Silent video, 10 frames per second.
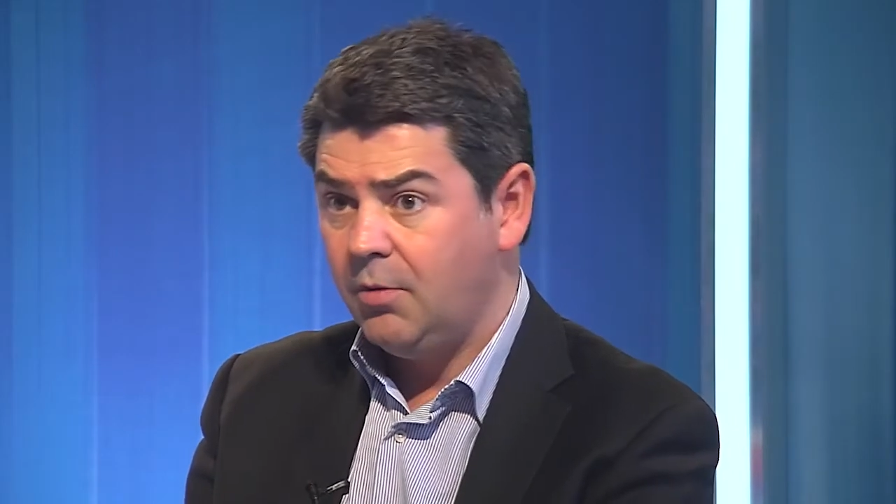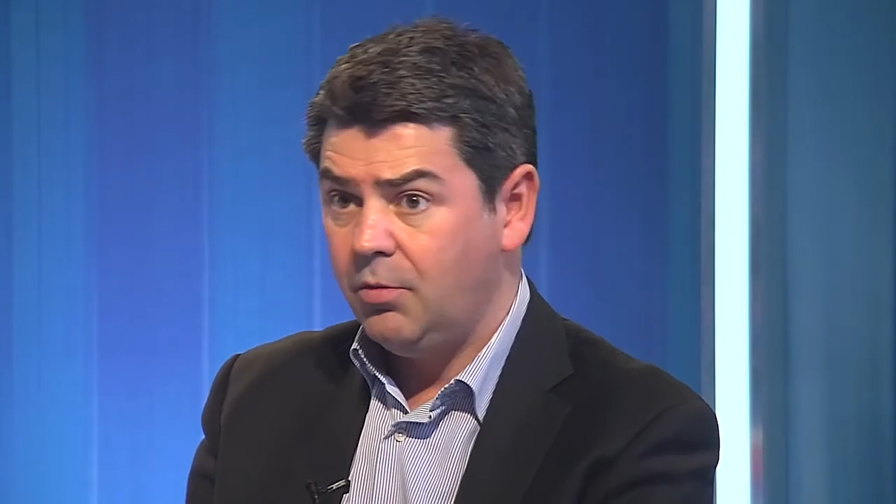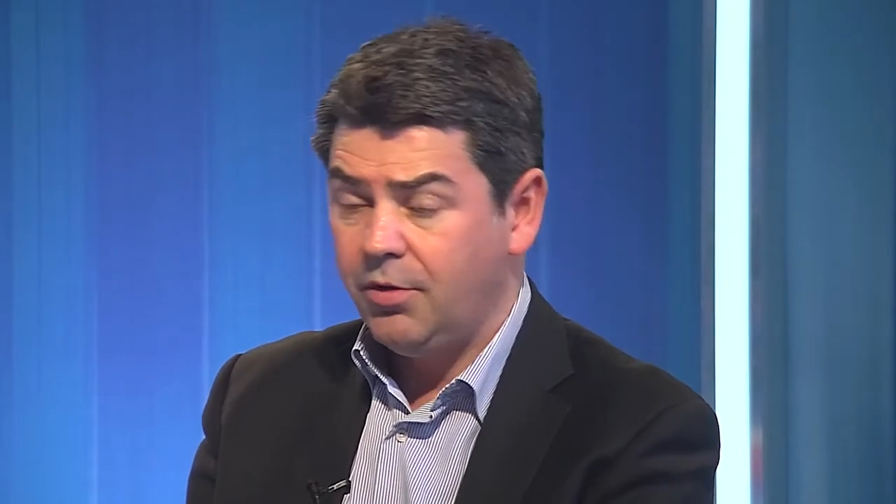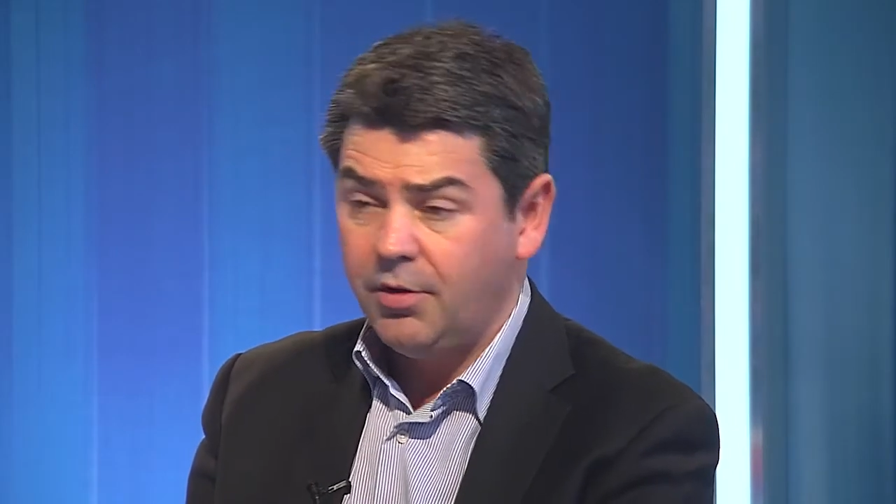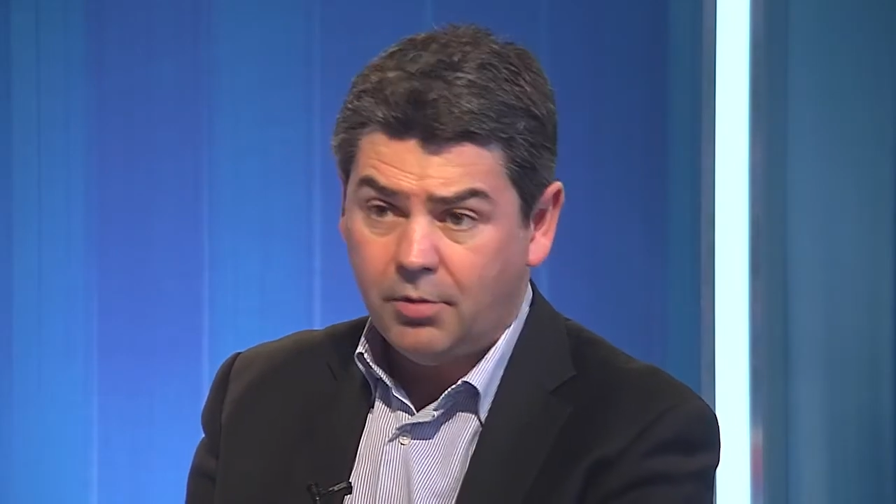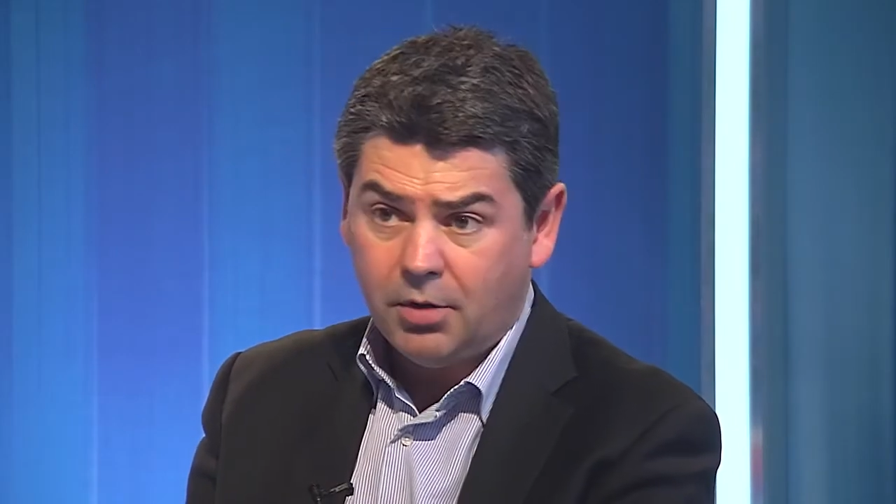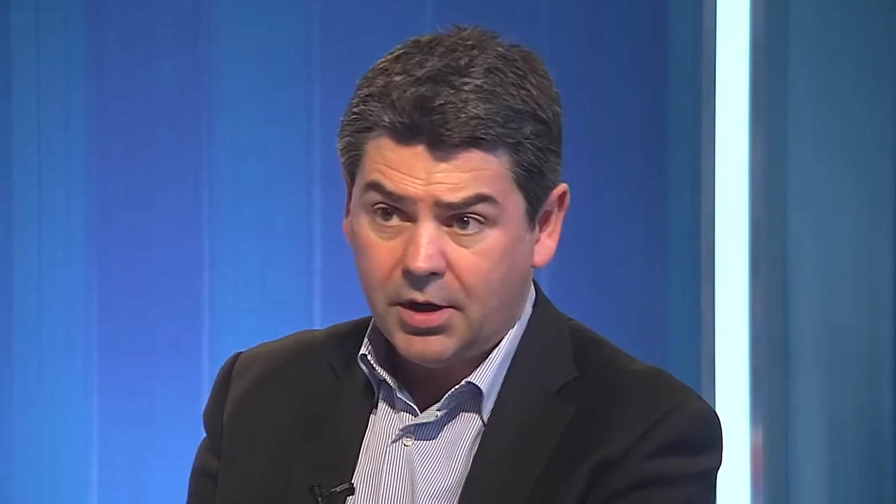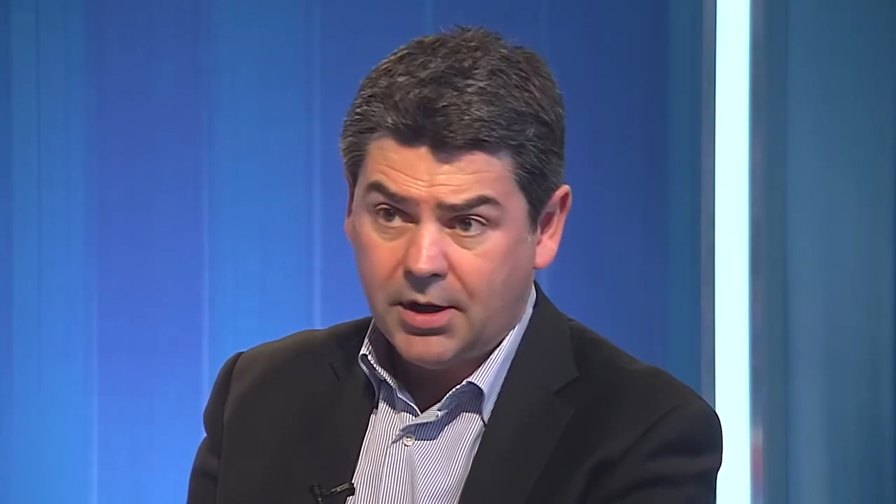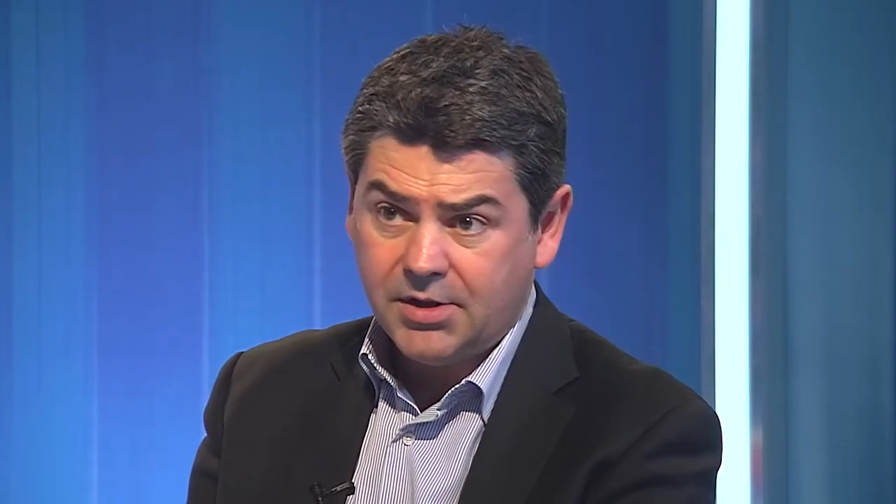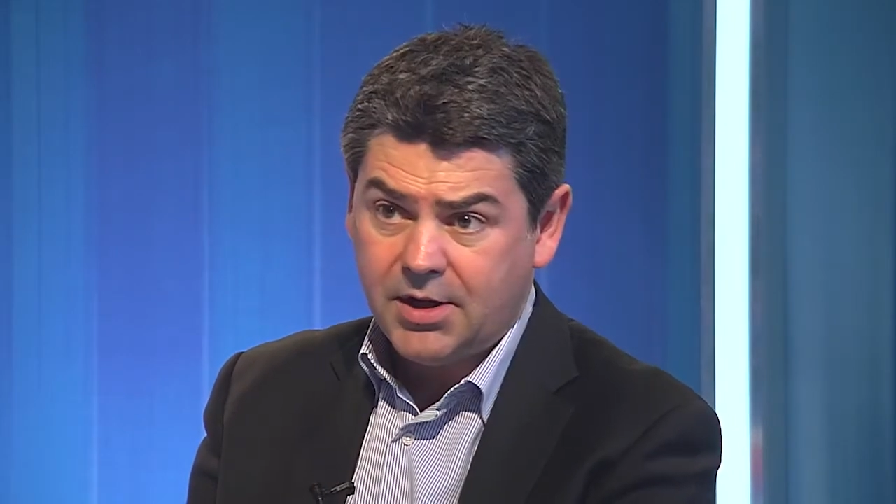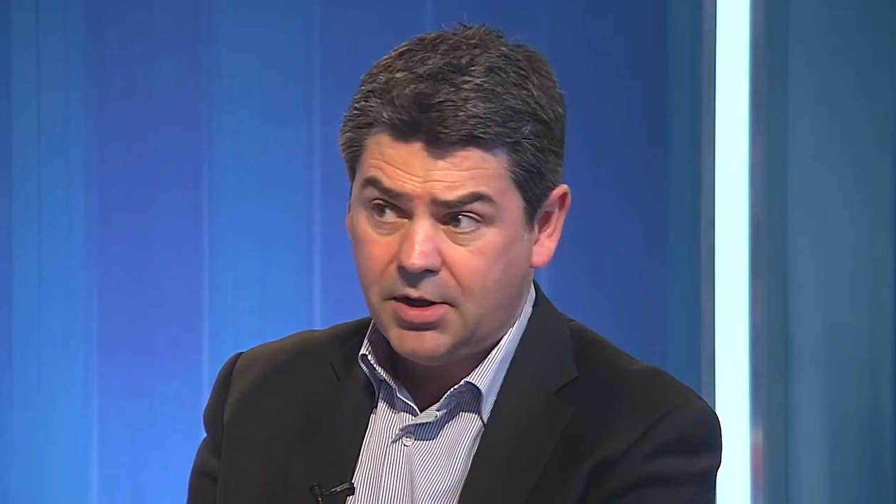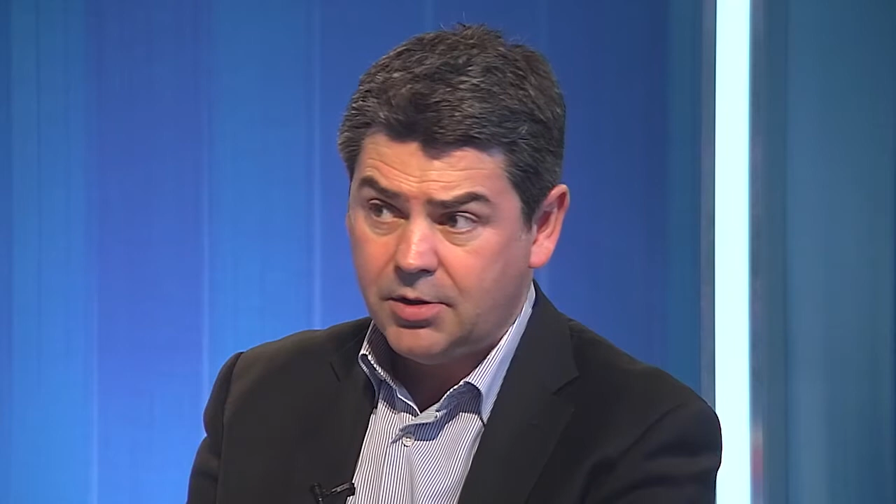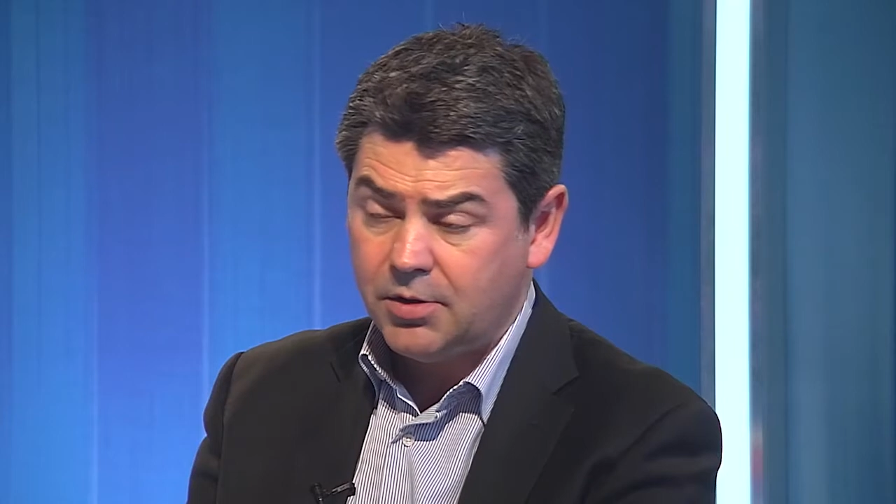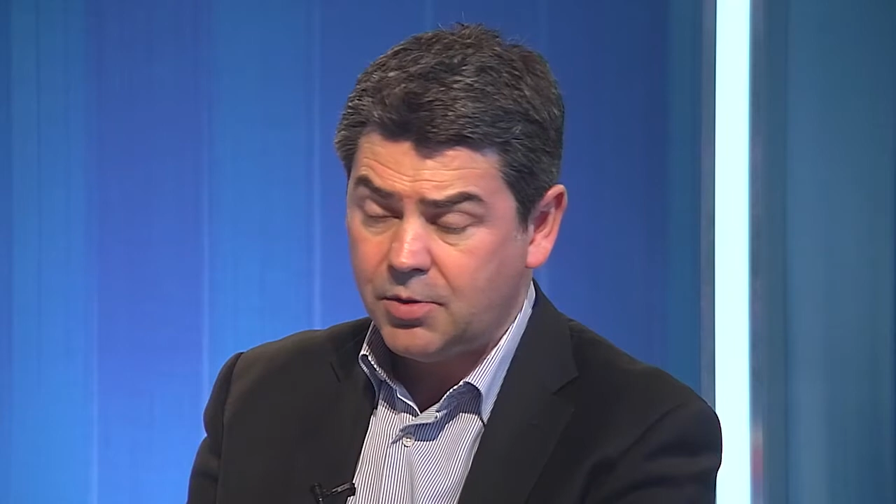with other organisations,